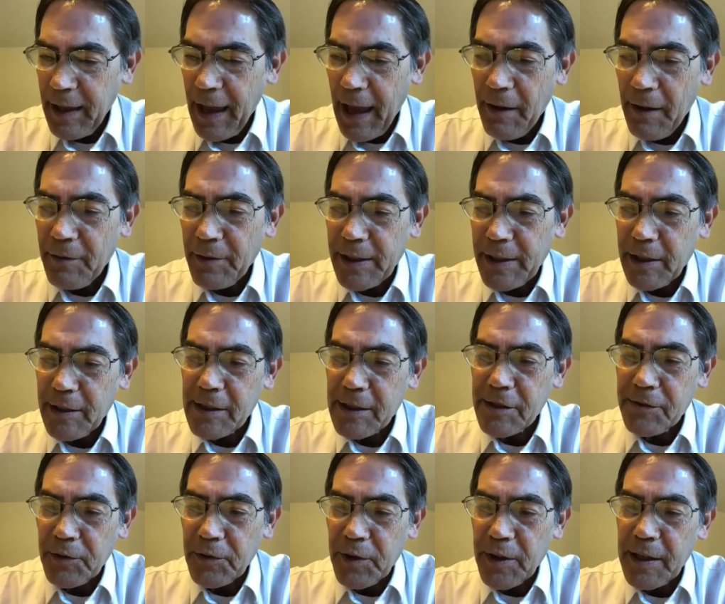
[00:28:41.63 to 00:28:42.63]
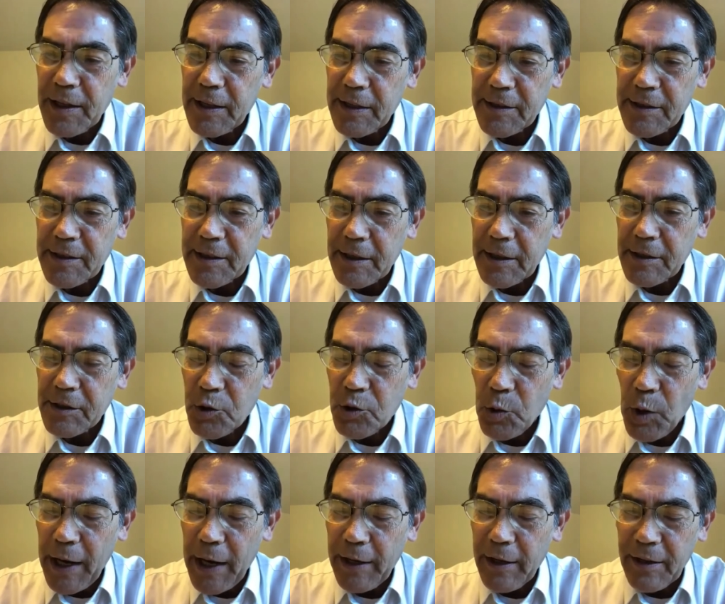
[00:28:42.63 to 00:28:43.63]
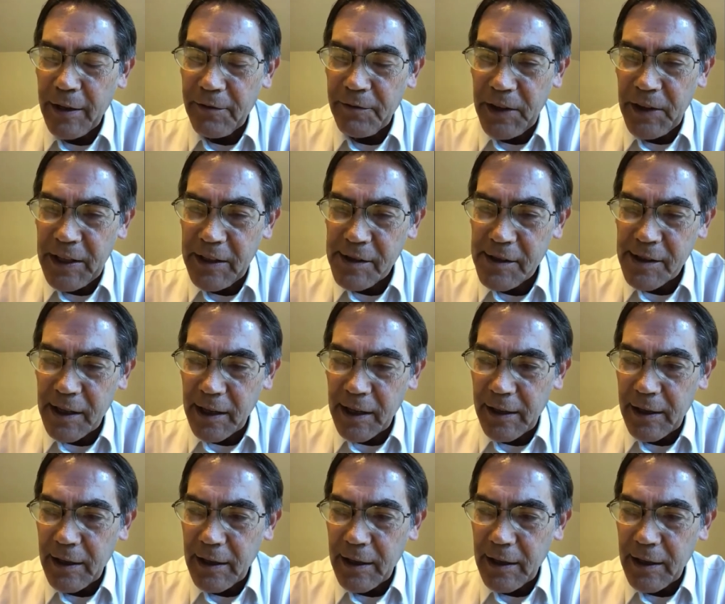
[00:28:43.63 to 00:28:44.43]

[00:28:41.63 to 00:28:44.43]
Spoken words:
evidence for this is quite convincing.